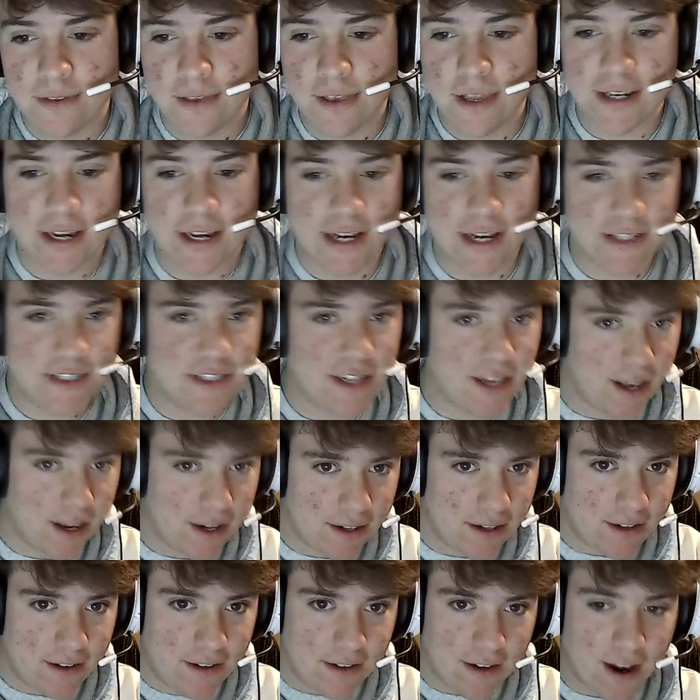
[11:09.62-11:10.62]
Like I
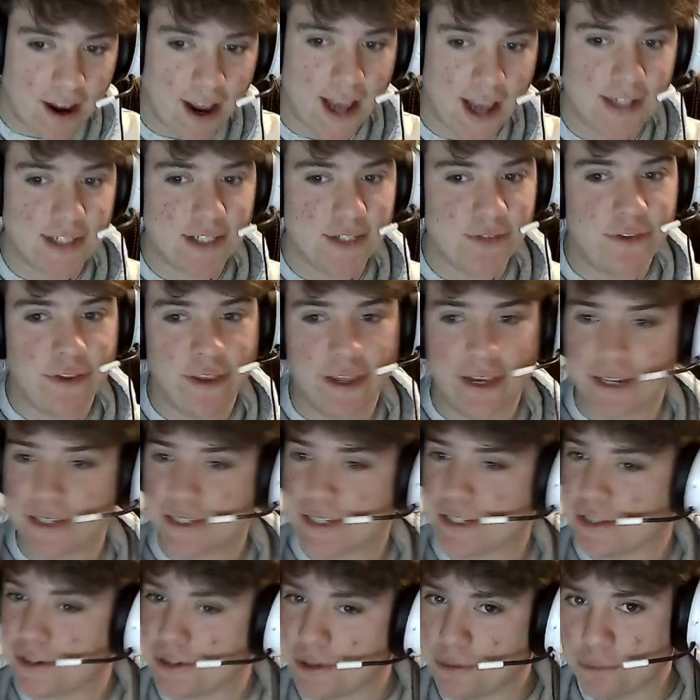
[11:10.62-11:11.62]
said, I just feel like
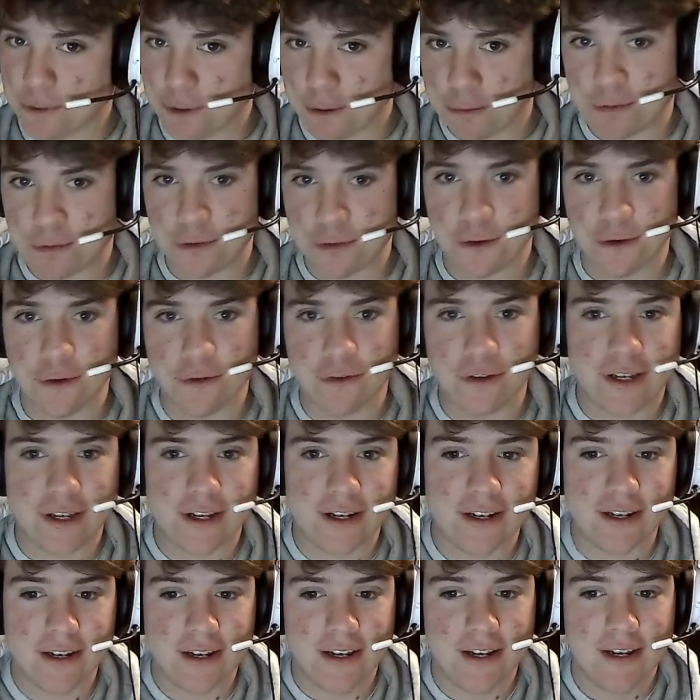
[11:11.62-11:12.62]
it's a little more
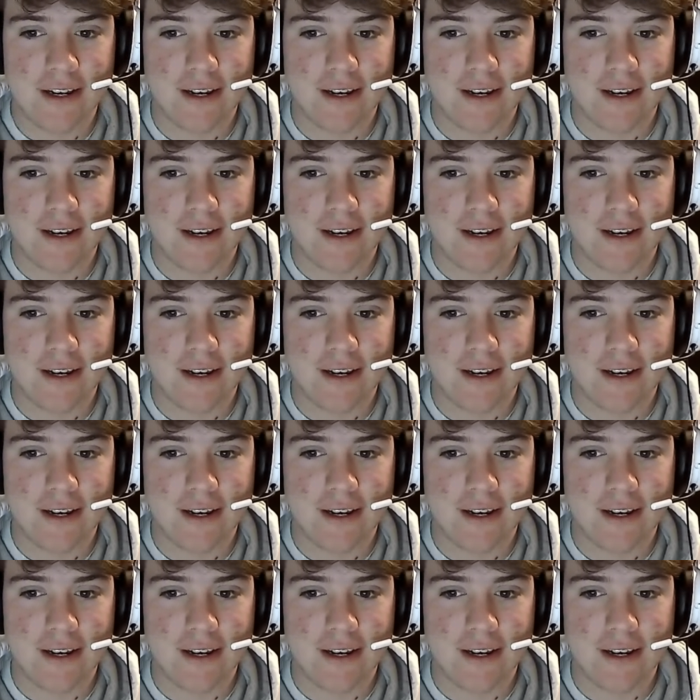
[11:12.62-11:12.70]
proven.